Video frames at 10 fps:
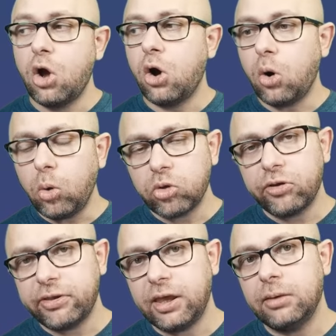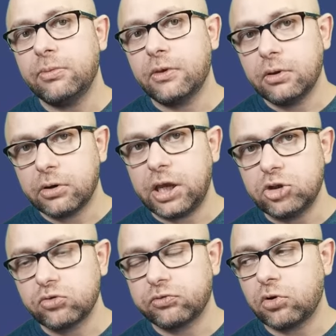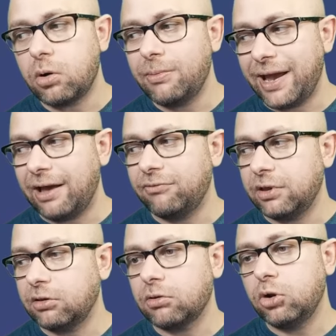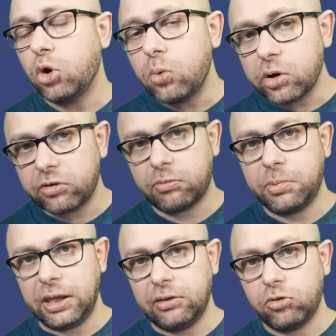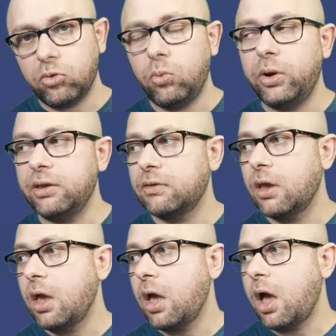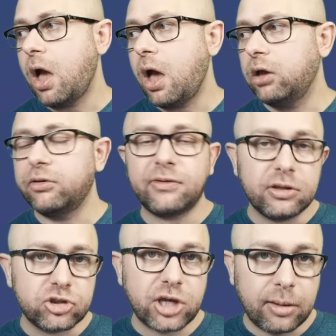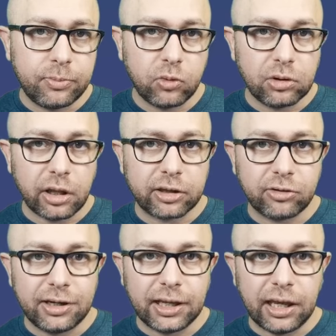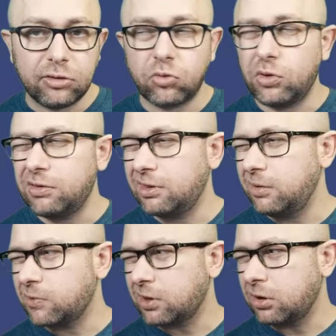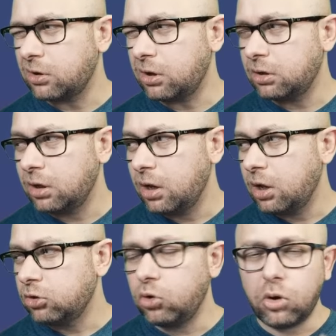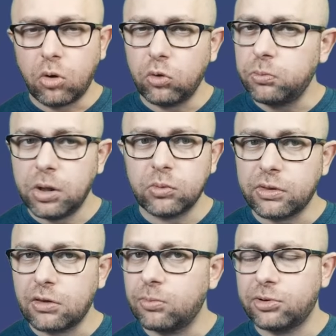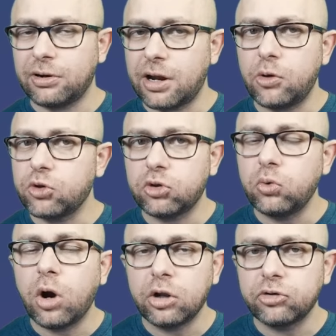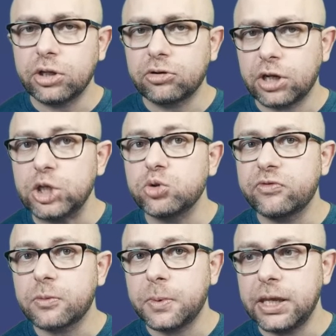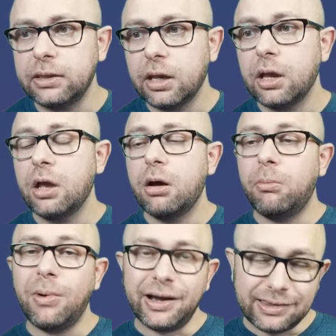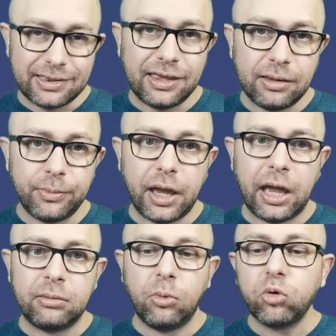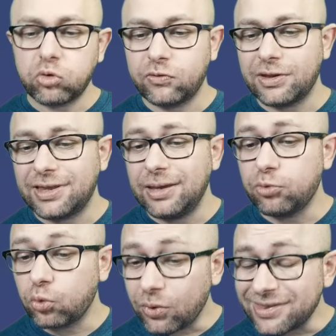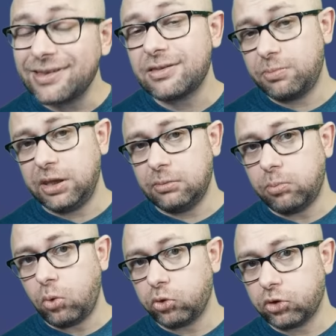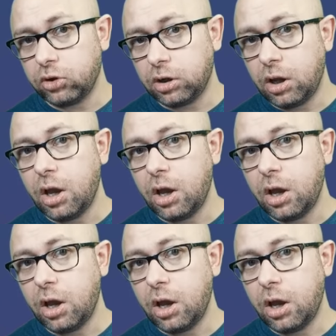All the teams range from having lower speeds with a reset champion like Renegade, so these teams can run, don't quote me on this, but around the 200 range of speed. My team and most of the teams with a speed booster